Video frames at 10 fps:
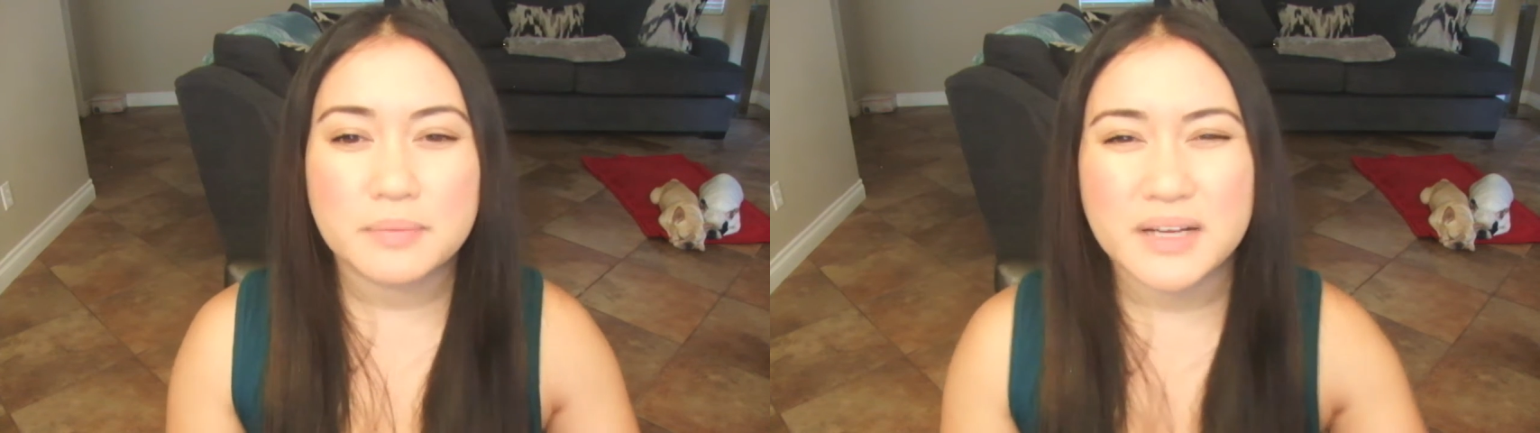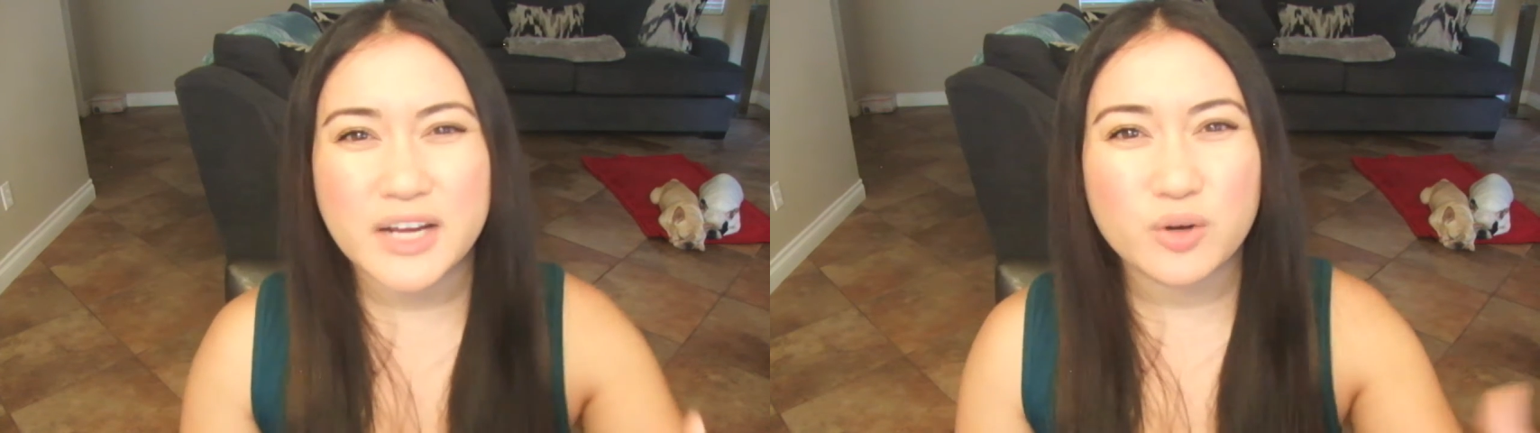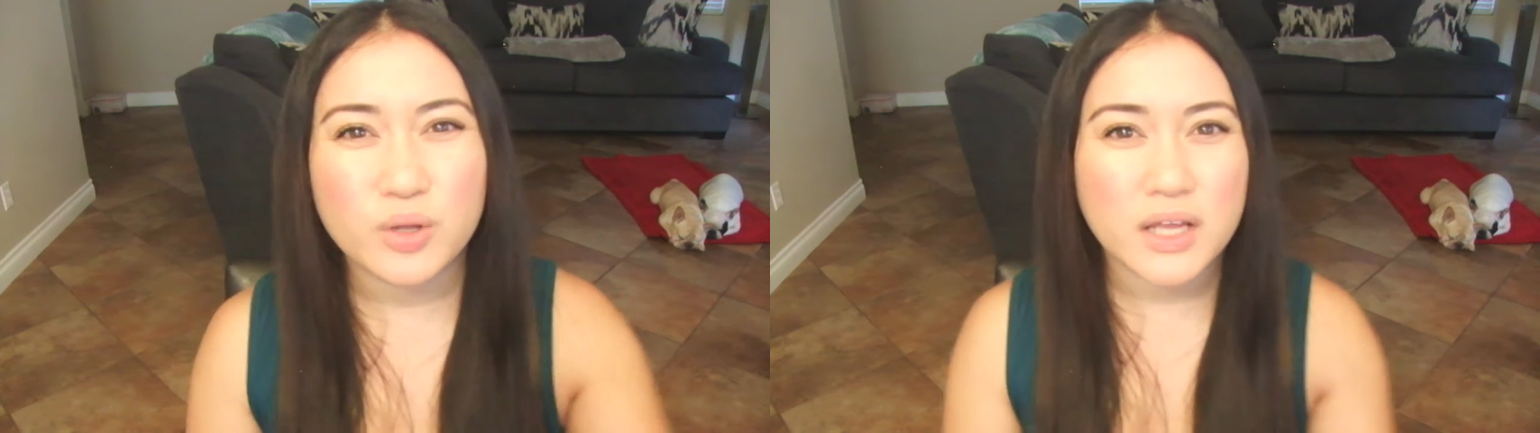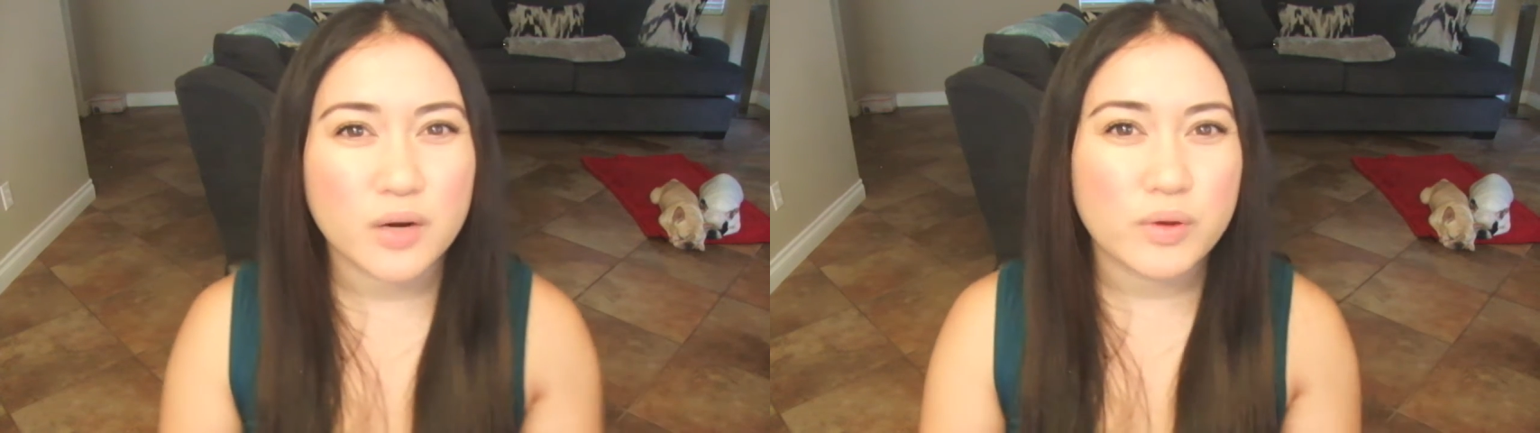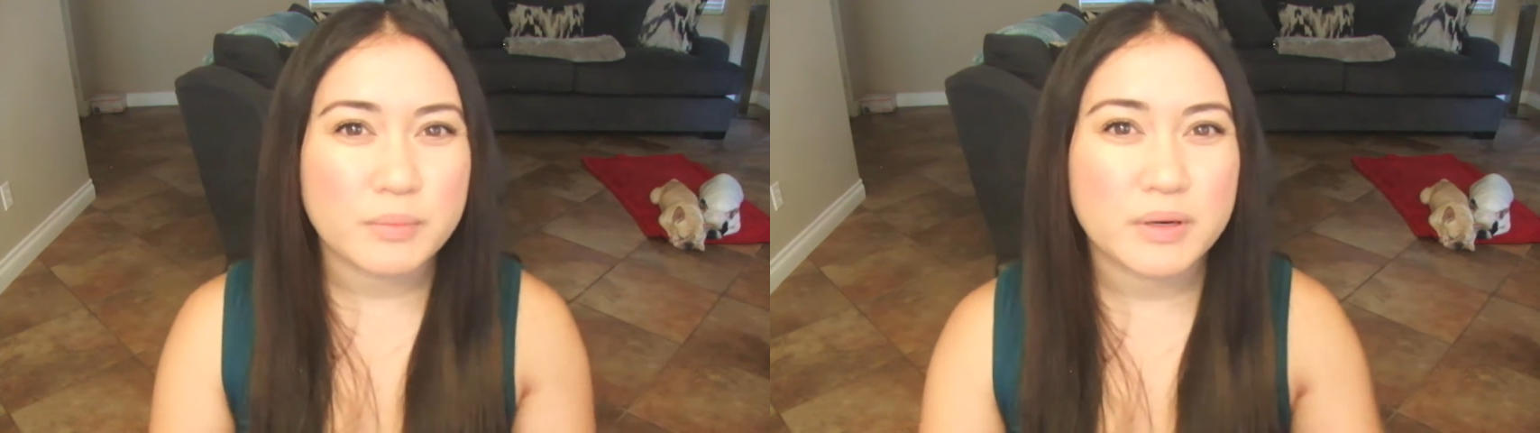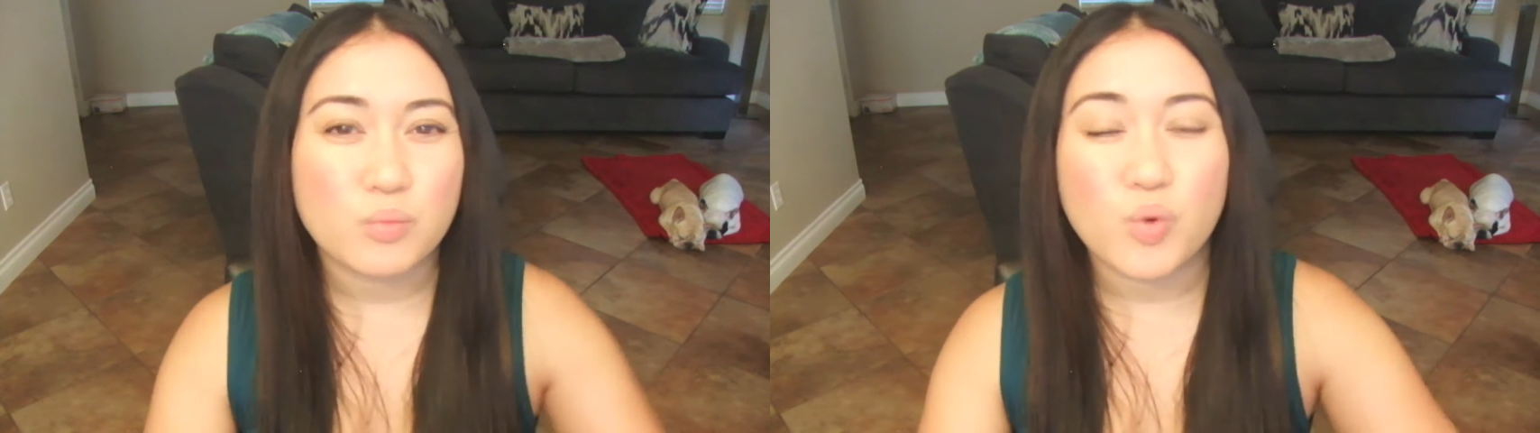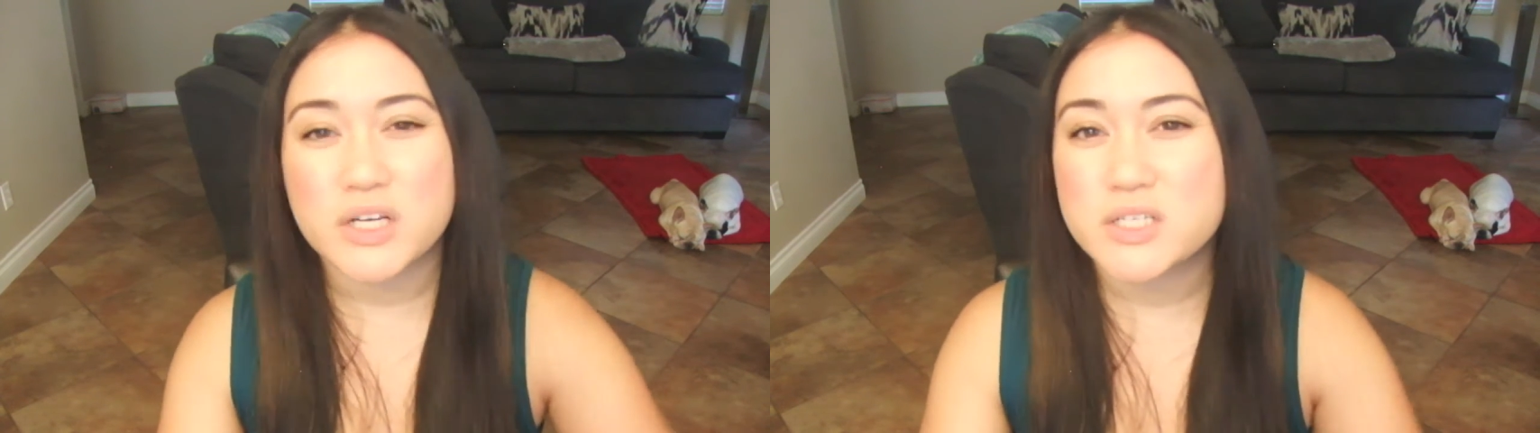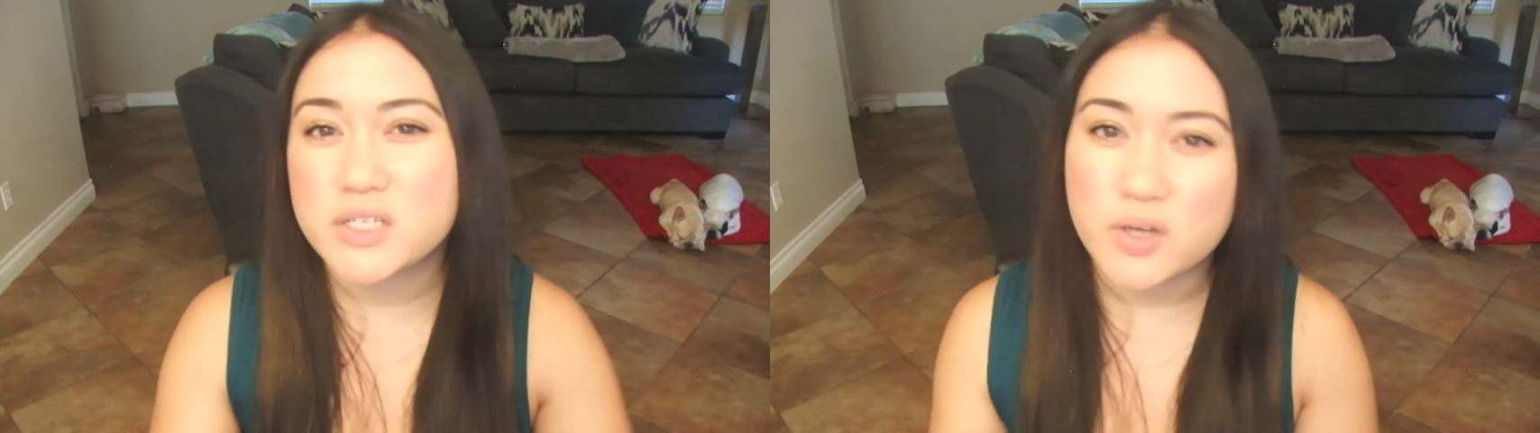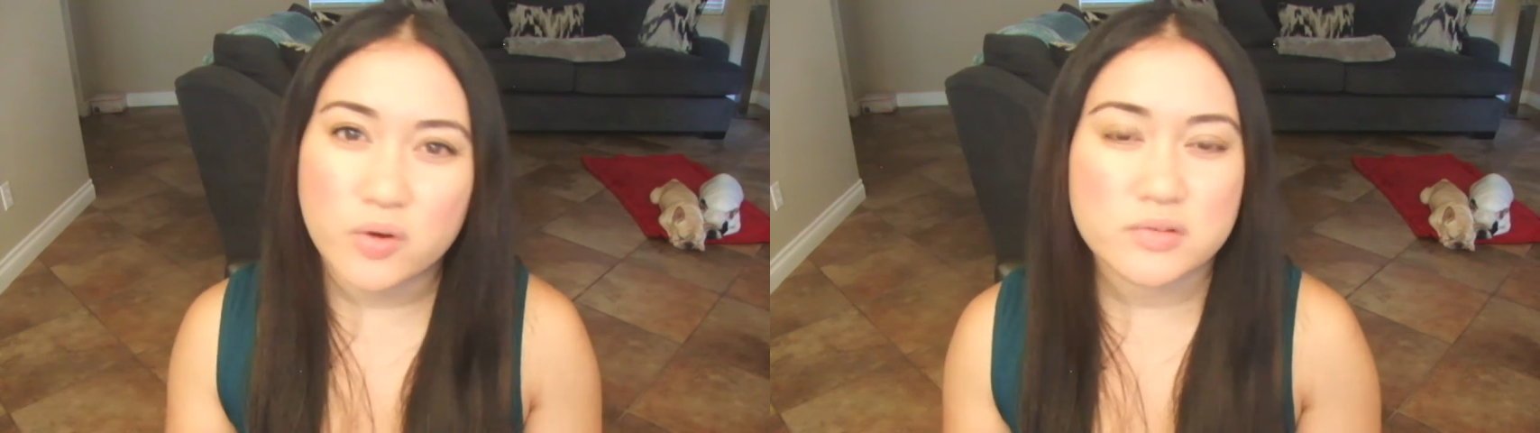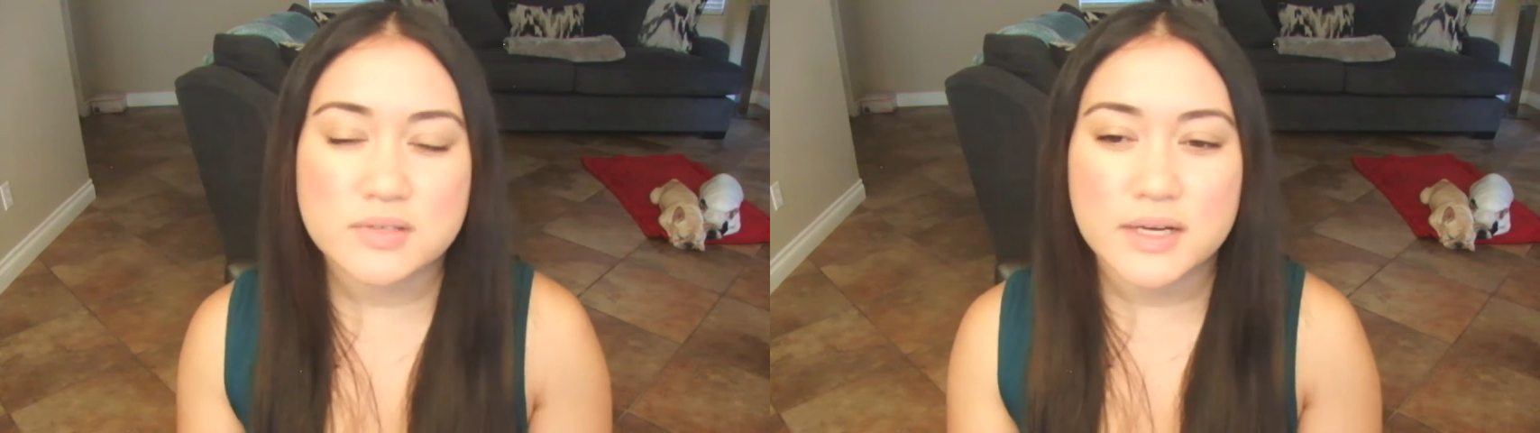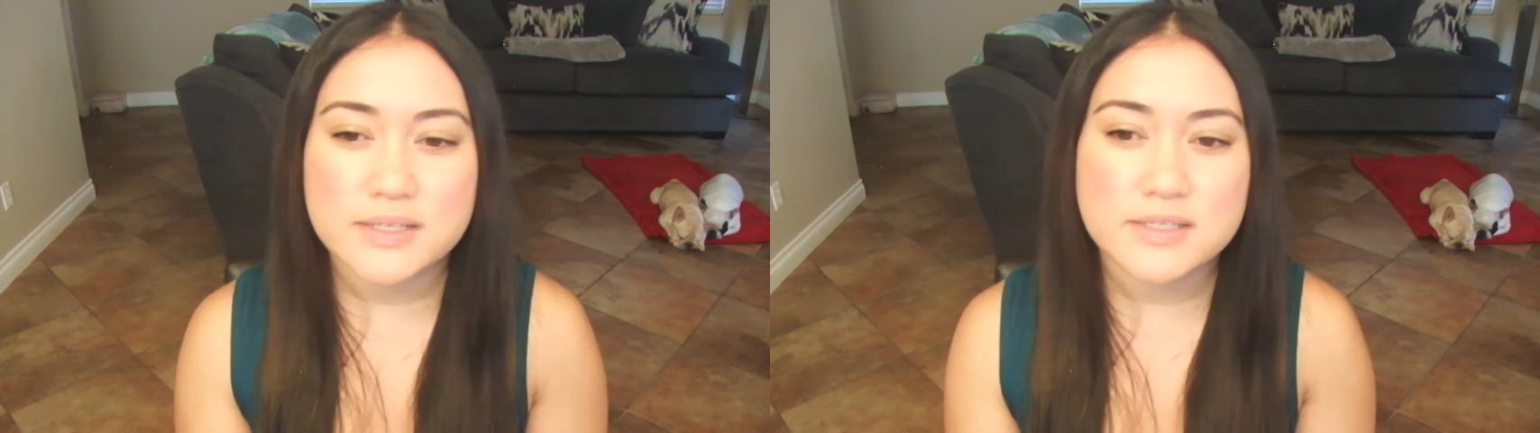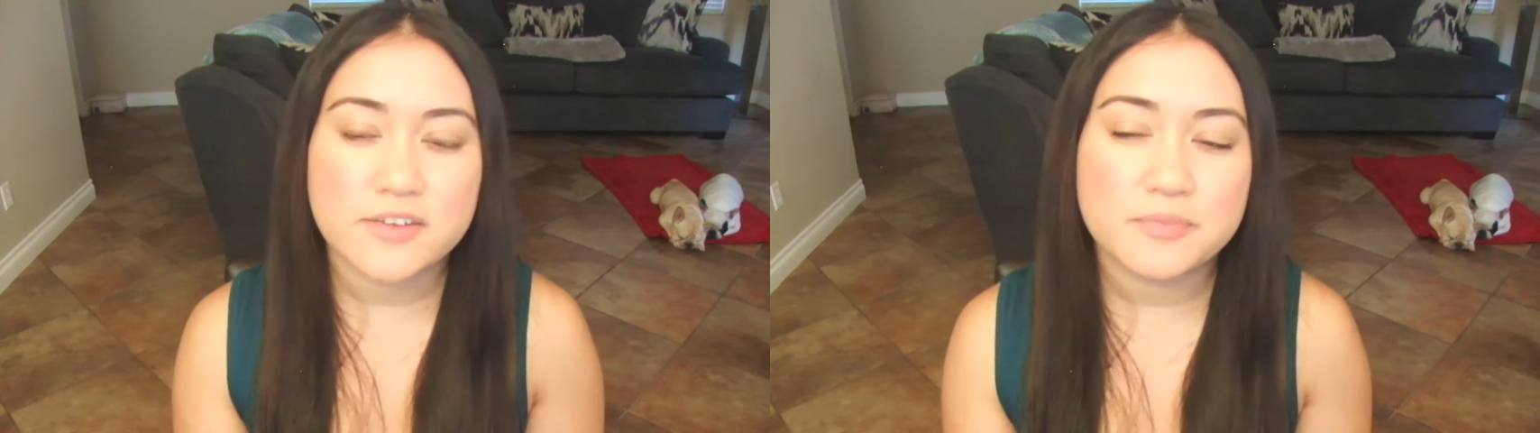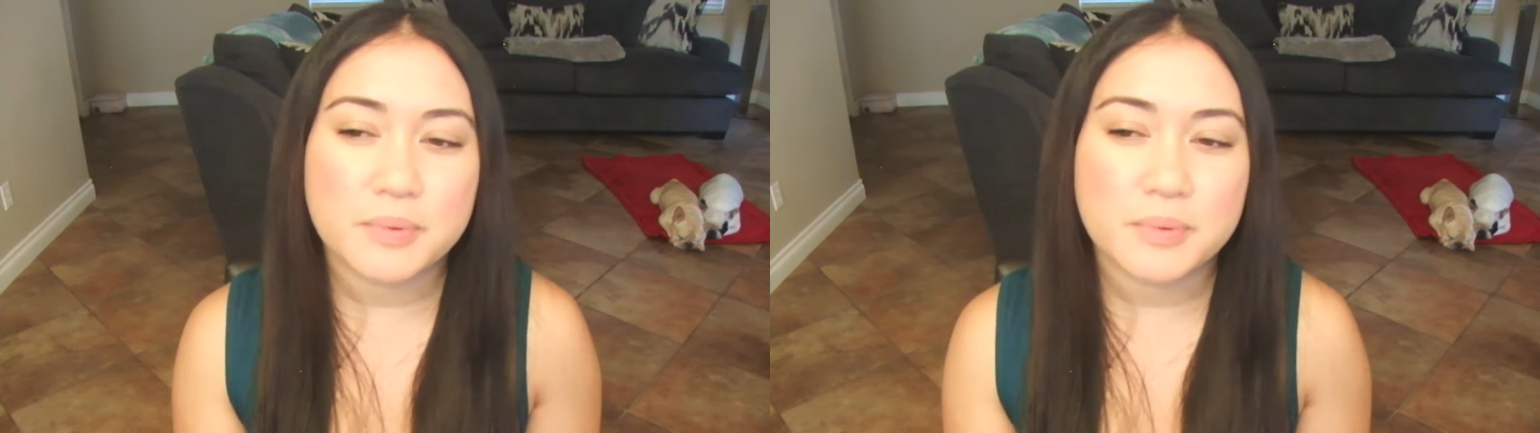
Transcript: but I know a lot of women want to know those kind of stuff.